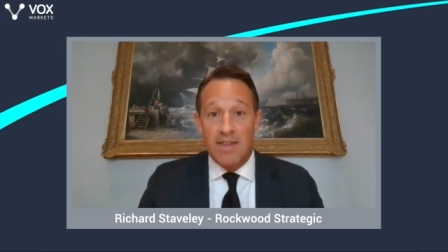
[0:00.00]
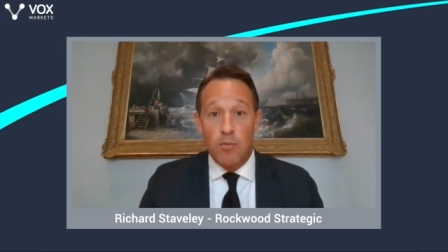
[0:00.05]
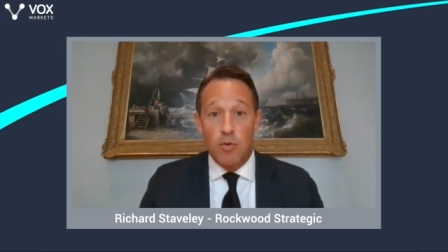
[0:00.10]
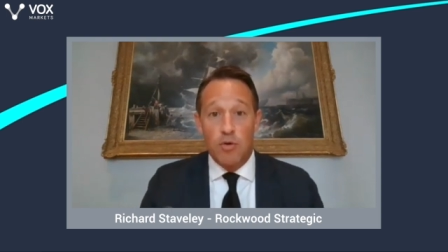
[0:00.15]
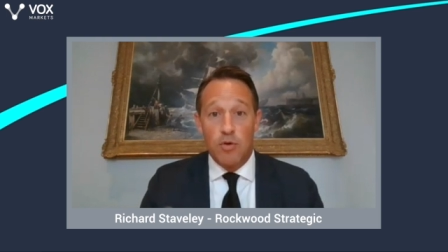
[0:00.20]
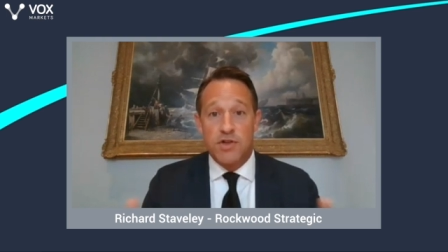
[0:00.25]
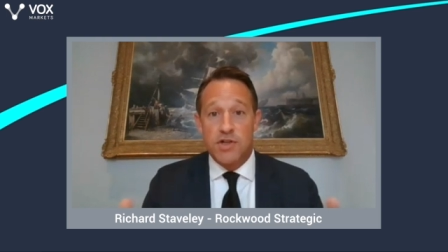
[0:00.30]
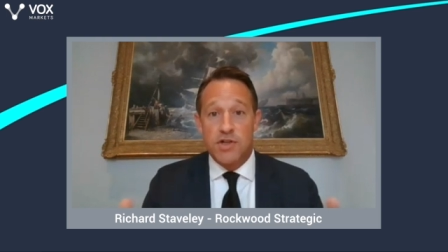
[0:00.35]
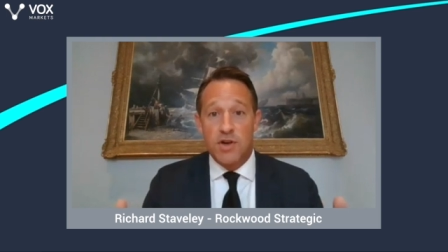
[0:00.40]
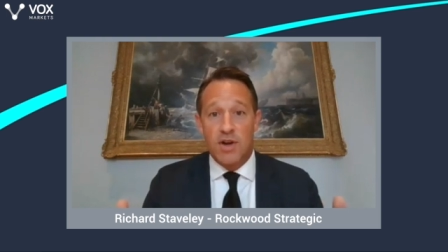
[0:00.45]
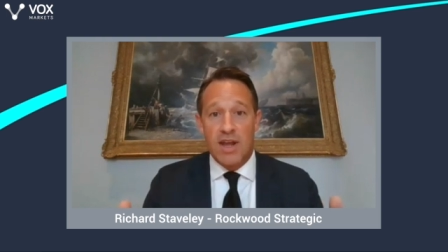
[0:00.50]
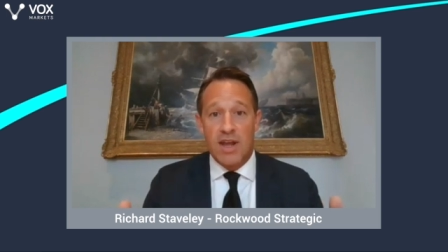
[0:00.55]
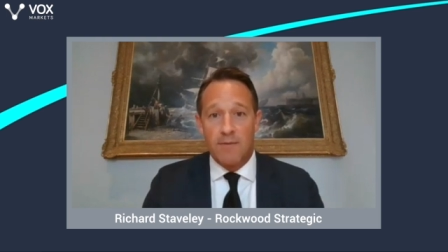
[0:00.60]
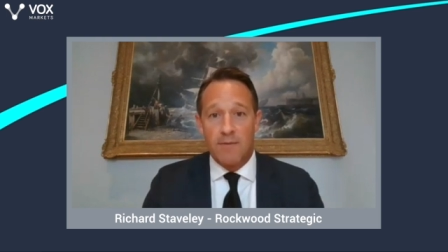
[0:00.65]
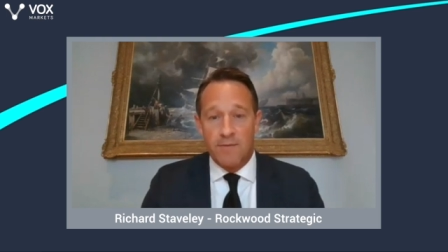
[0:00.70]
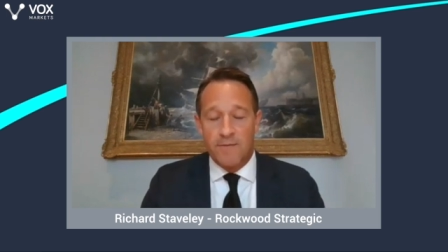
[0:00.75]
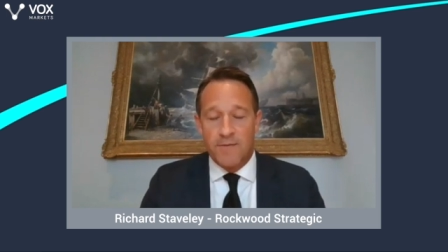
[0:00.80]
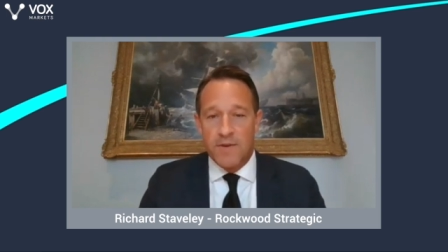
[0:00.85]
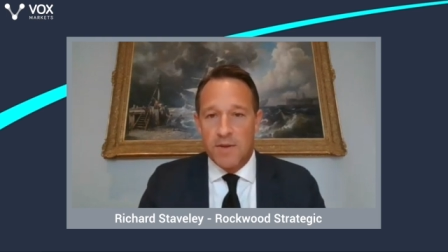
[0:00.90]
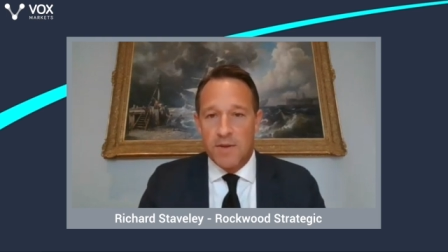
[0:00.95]
what do you
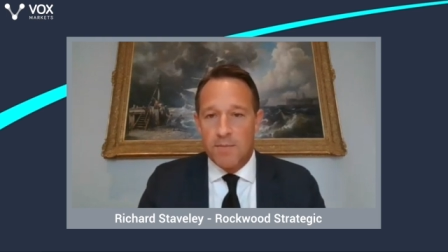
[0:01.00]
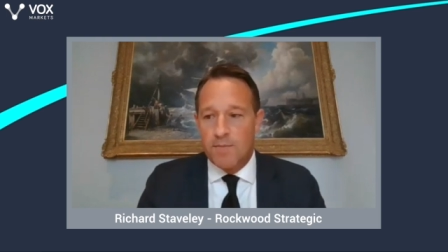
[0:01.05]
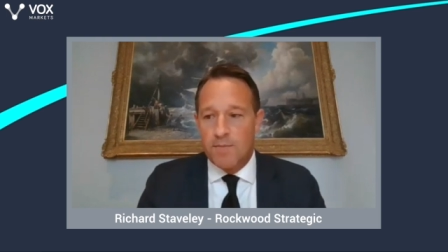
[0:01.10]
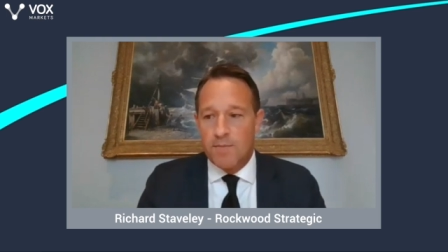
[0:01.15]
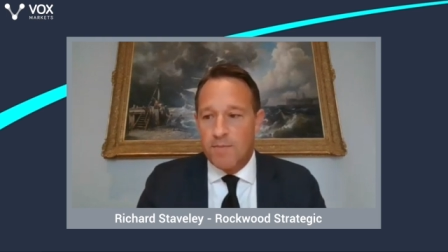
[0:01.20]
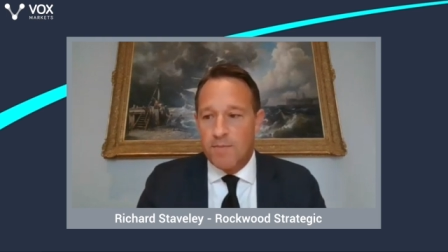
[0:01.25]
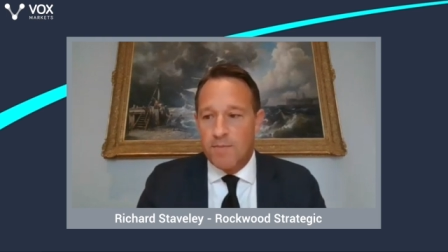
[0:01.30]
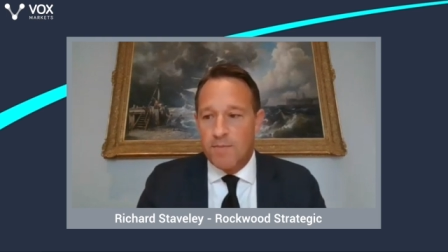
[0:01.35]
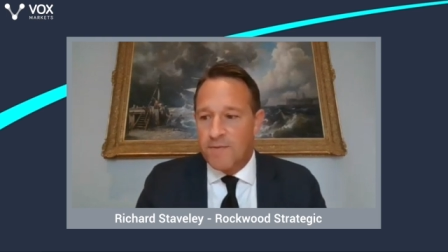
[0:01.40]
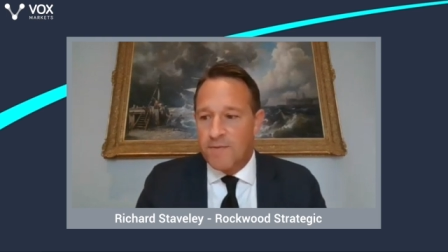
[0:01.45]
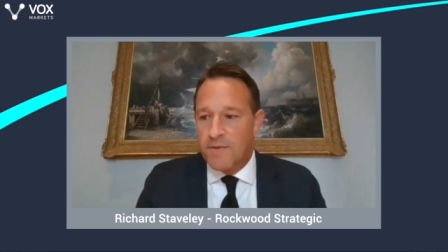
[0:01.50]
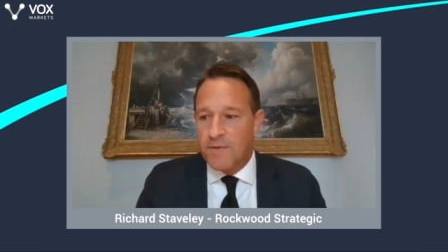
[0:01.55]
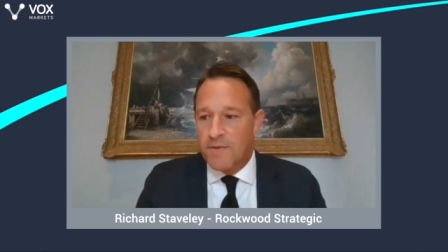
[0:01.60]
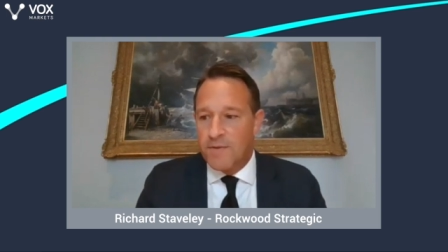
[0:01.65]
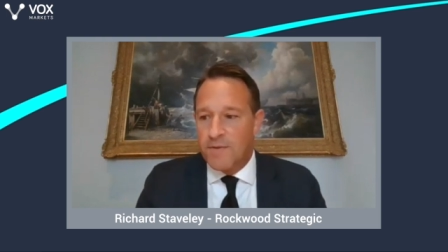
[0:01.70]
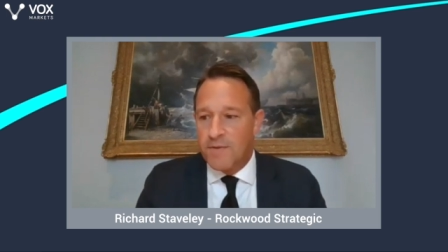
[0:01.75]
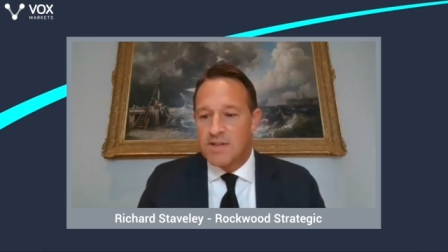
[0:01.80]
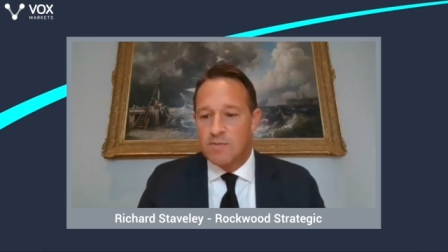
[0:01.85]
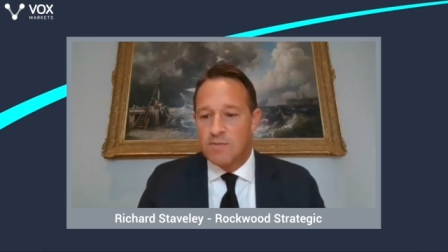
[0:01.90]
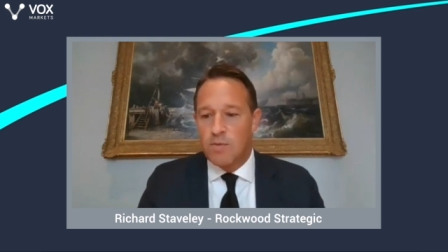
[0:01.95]
get for the
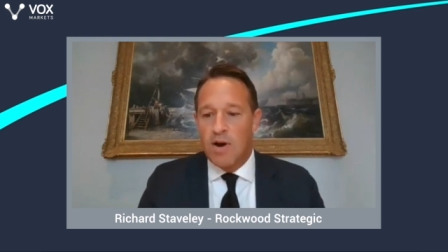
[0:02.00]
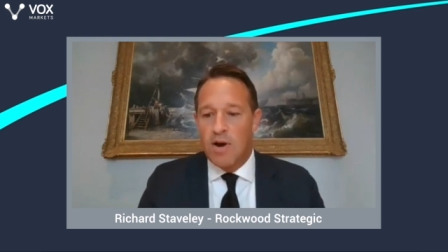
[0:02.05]
business?